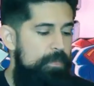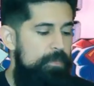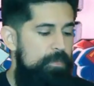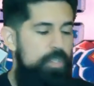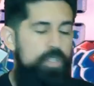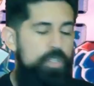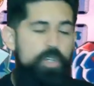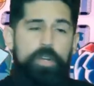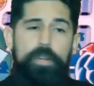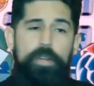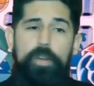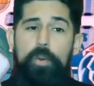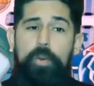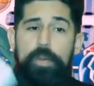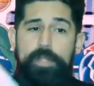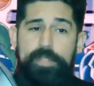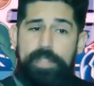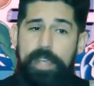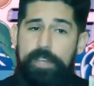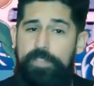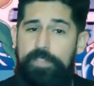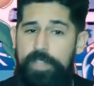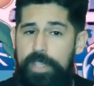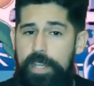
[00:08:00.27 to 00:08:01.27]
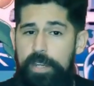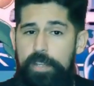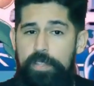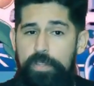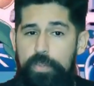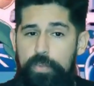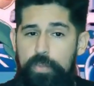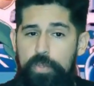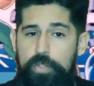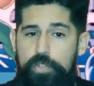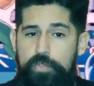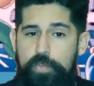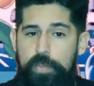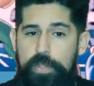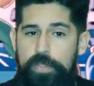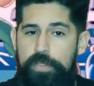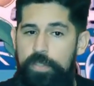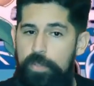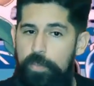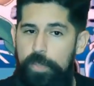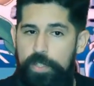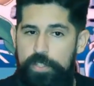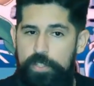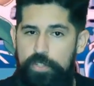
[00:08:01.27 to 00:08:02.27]
you don't always have to carry the rules with
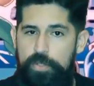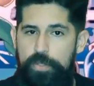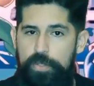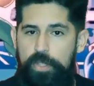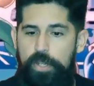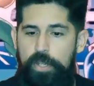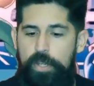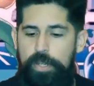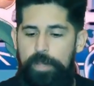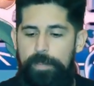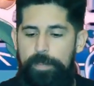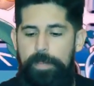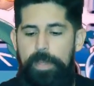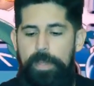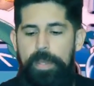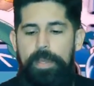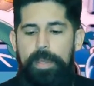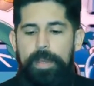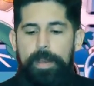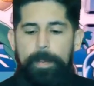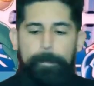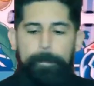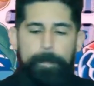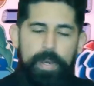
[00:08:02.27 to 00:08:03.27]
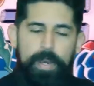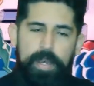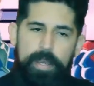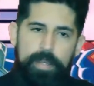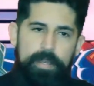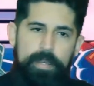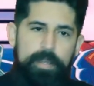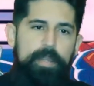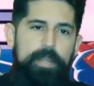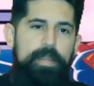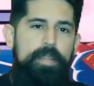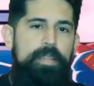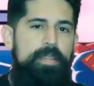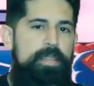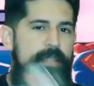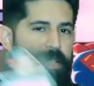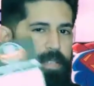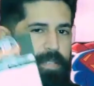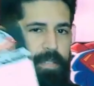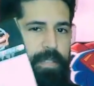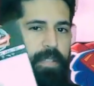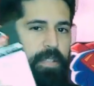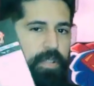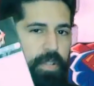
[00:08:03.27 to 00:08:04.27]
you once you learn them, but
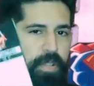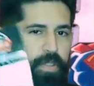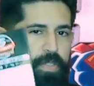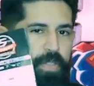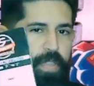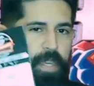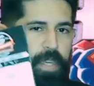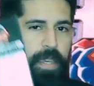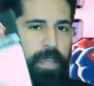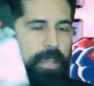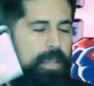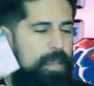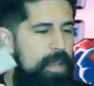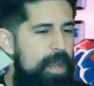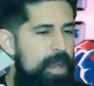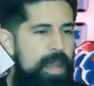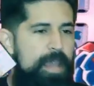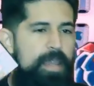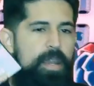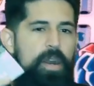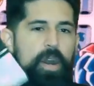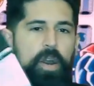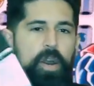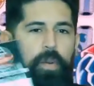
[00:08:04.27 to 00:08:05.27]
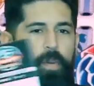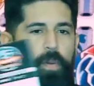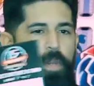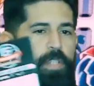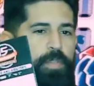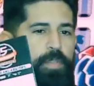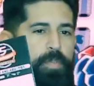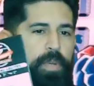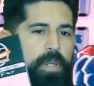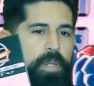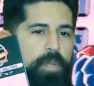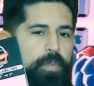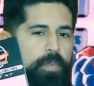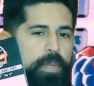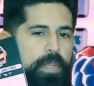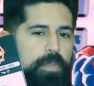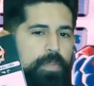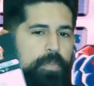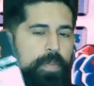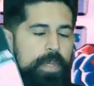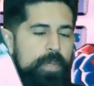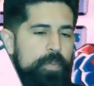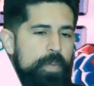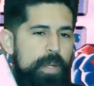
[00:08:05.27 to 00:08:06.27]
this little thing I always bring
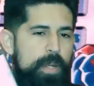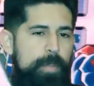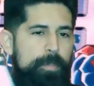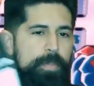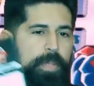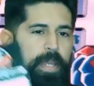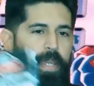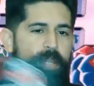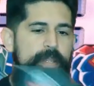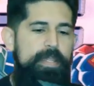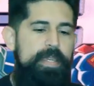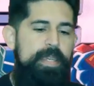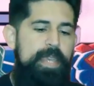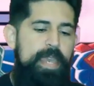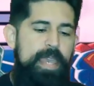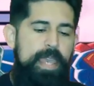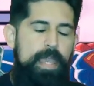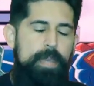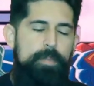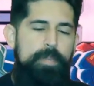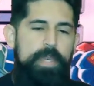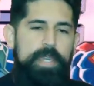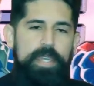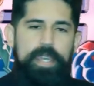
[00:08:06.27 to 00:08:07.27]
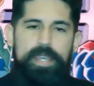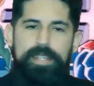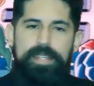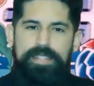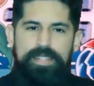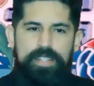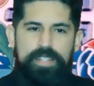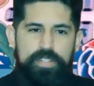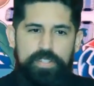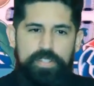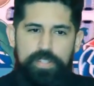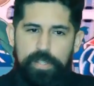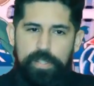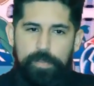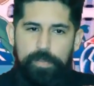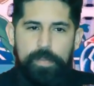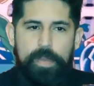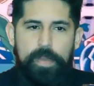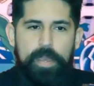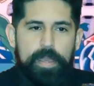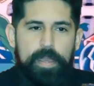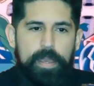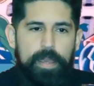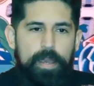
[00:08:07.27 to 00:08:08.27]
with me when I'm playing the game in case there's a
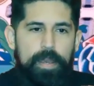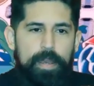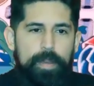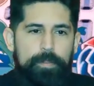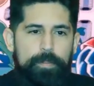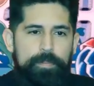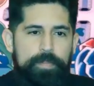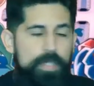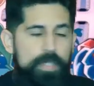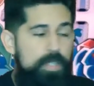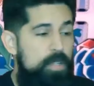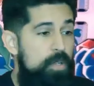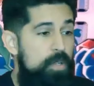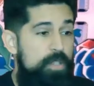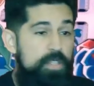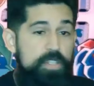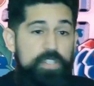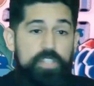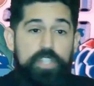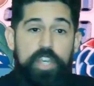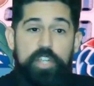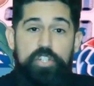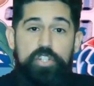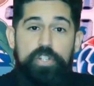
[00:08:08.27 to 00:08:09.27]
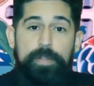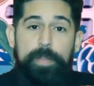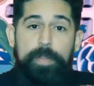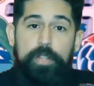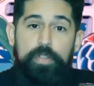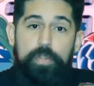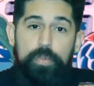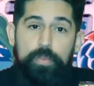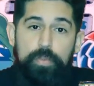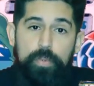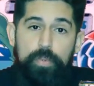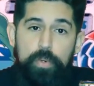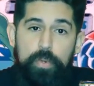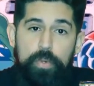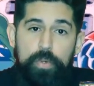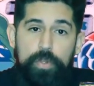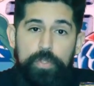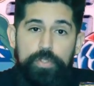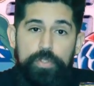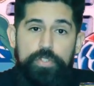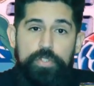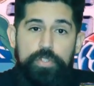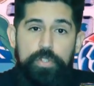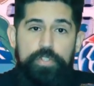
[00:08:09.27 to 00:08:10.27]
discussion about the
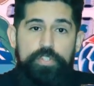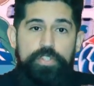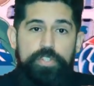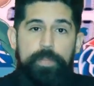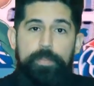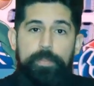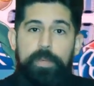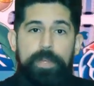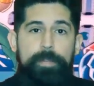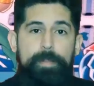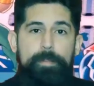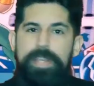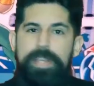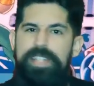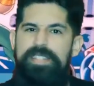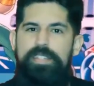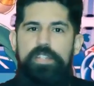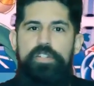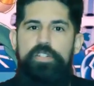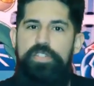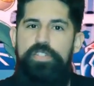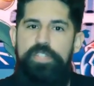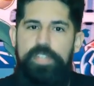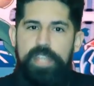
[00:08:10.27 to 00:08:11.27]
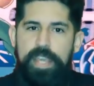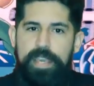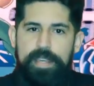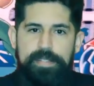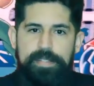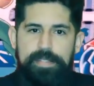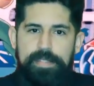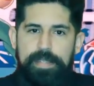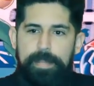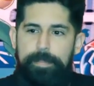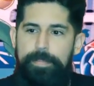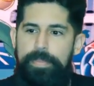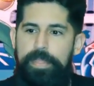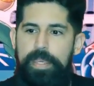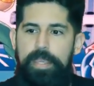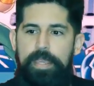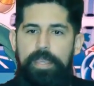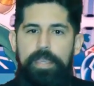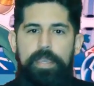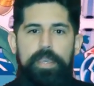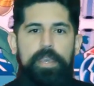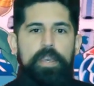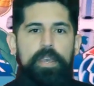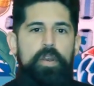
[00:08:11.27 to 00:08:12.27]
rules or someone misunderstands
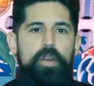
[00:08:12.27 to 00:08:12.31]
something